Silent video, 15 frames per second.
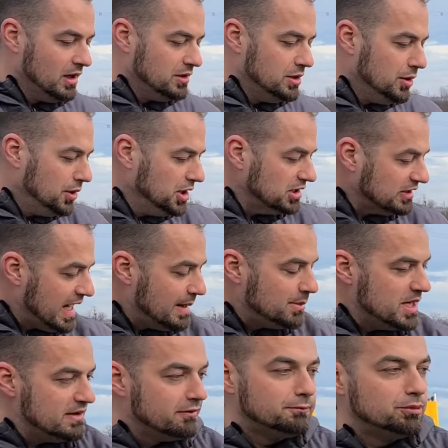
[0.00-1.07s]
The only time
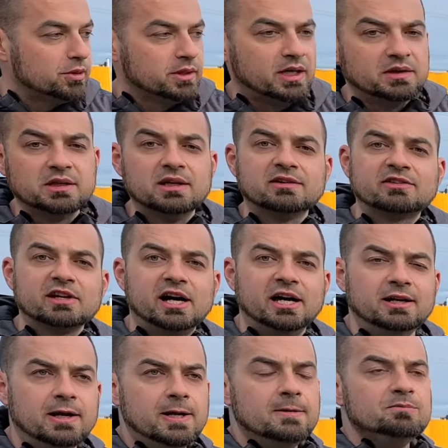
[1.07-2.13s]
we ever put it on the
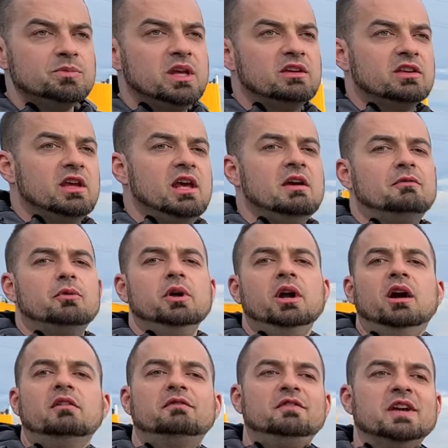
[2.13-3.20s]
inside is if we
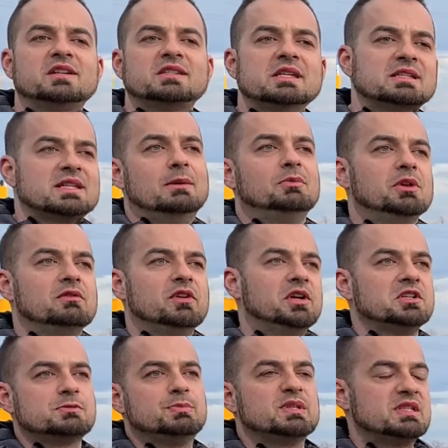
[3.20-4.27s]
are fixing something
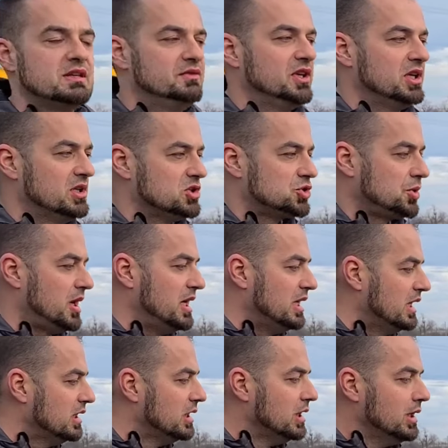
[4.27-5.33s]
very specific in
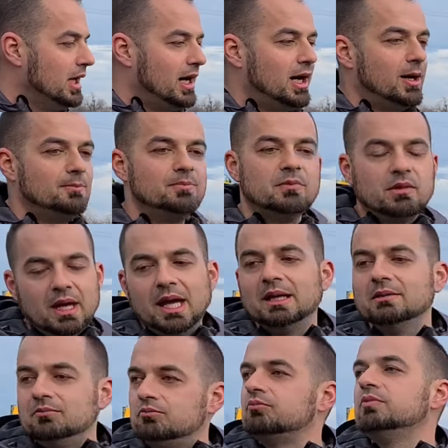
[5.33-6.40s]
training,
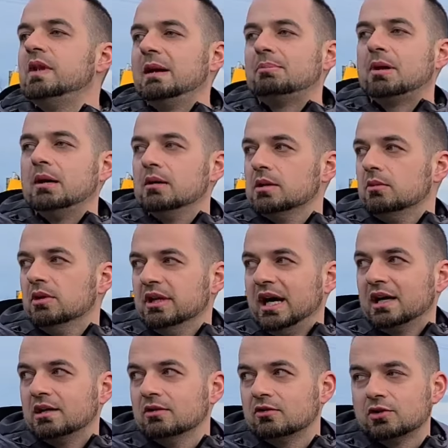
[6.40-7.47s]
and that probably will
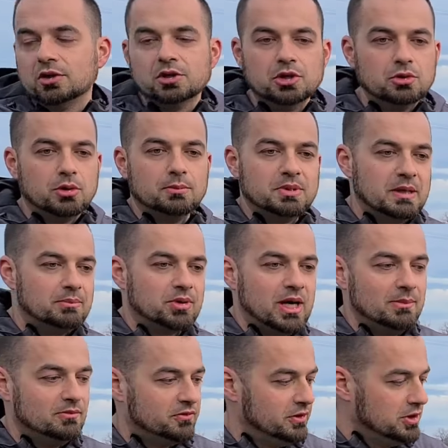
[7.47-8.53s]
not concern you or be a
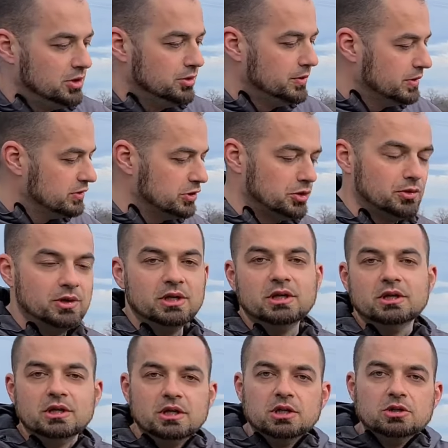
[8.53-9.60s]
problem for you, so
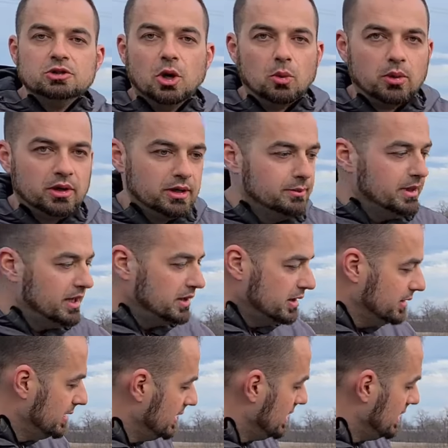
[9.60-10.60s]
don't worry about it.